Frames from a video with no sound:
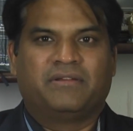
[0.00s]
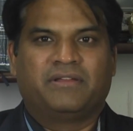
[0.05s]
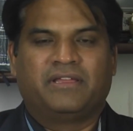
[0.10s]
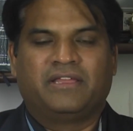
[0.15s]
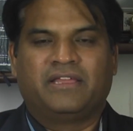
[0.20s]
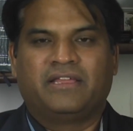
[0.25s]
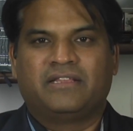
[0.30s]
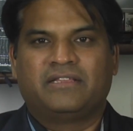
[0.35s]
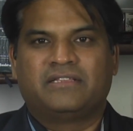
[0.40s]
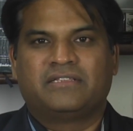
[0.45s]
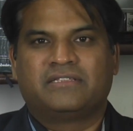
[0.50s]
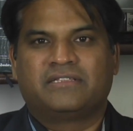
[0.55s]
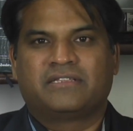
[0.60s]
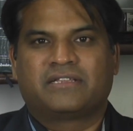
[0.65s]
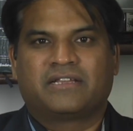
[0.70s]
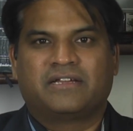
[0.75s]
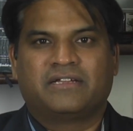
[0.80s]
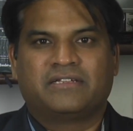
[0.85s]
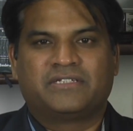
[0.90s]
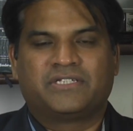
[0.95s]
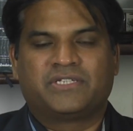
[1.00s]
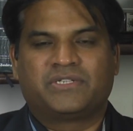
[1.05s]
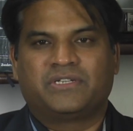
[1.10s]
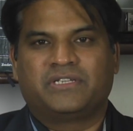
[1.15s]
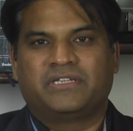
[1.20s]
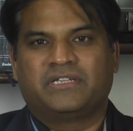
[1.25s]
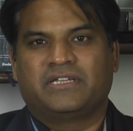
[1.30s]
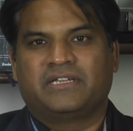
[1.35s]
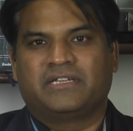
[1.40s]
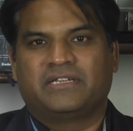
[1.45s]
hill
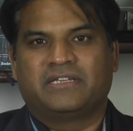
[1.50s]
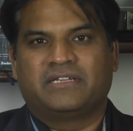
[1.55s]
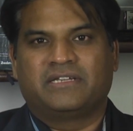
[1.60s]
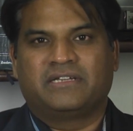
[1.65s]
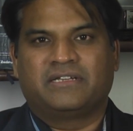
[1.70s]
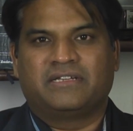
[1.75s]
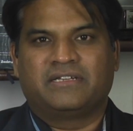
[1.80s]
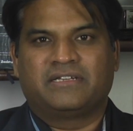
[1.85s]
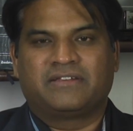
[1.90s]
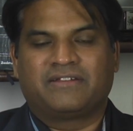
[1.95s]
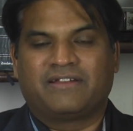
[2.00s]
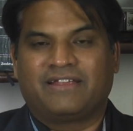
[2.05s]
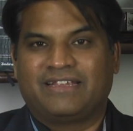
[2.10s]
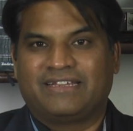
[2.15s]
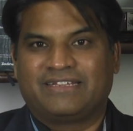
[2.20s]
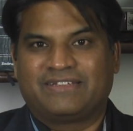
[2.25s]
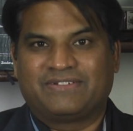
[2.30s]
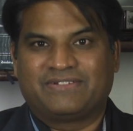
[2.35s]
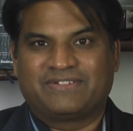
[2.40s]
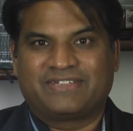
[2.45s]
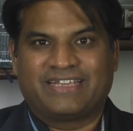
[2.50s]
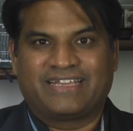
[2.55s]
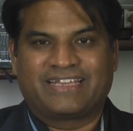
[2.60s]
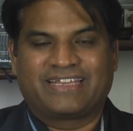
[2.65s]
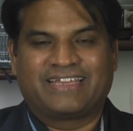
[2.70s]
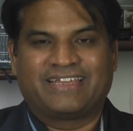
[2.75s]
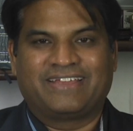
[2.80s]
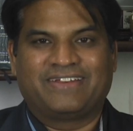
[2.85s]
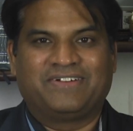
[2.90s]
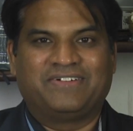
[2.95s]
country and trying to
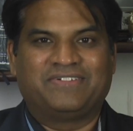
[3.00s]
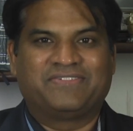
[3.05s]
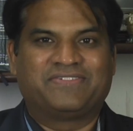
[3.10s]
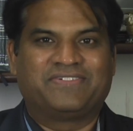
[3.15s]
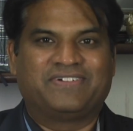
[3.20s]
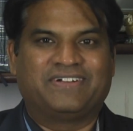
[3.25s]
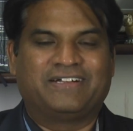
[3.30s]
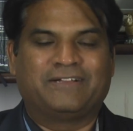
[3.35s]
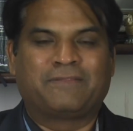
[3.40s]
take care of